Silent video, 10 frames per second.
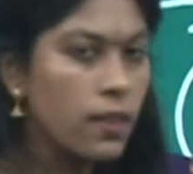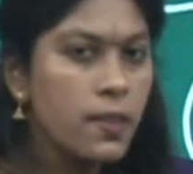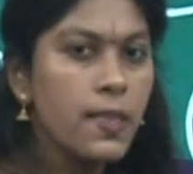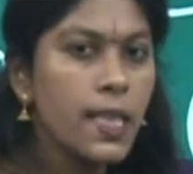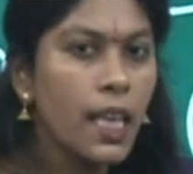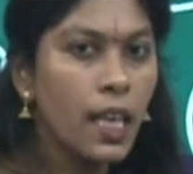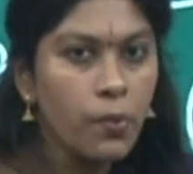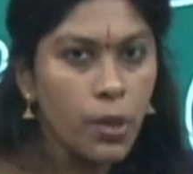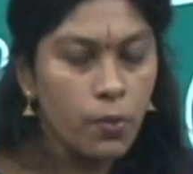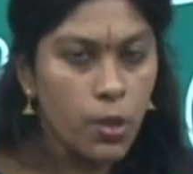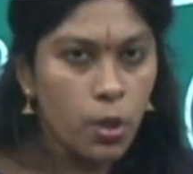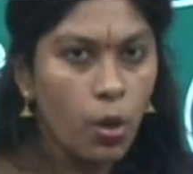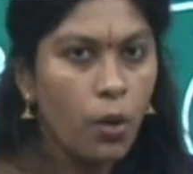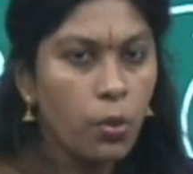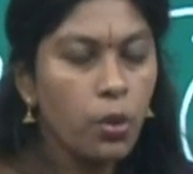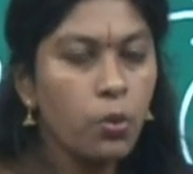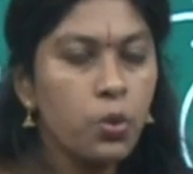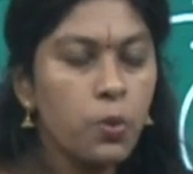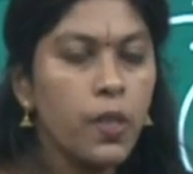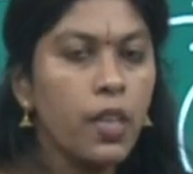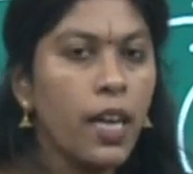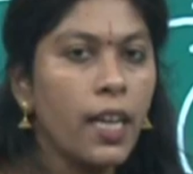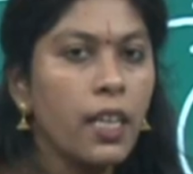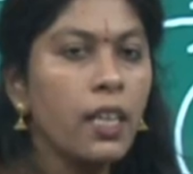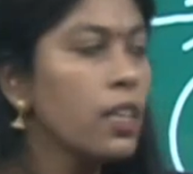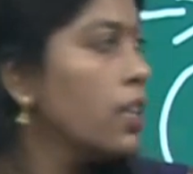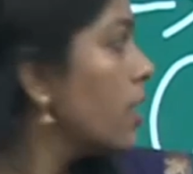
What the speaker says: This is a keyword which you have to use when you are writing